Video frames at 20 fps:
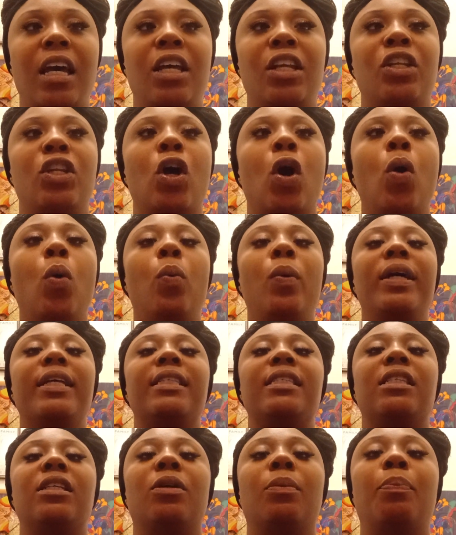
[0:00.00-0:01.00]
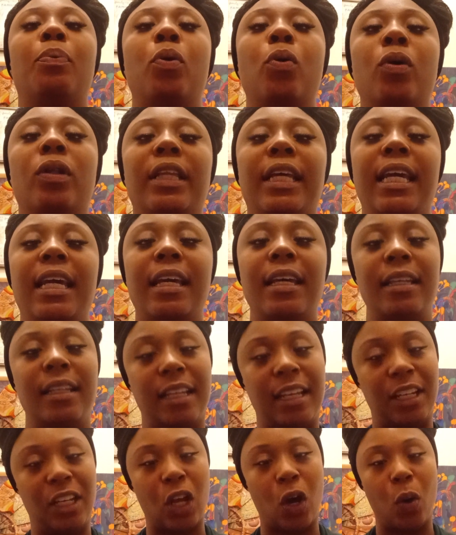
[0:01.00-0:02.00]
Know when to pull in
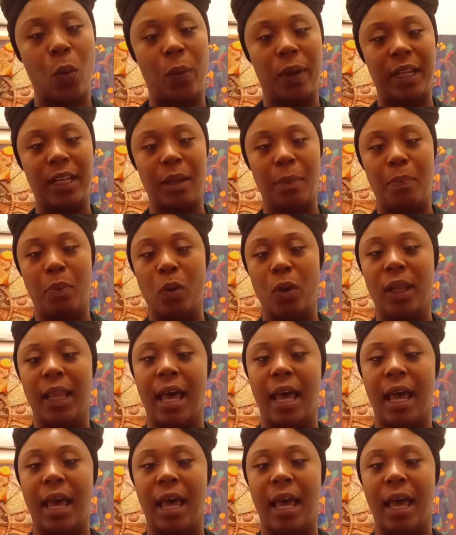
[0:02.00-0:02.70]
and know when to pull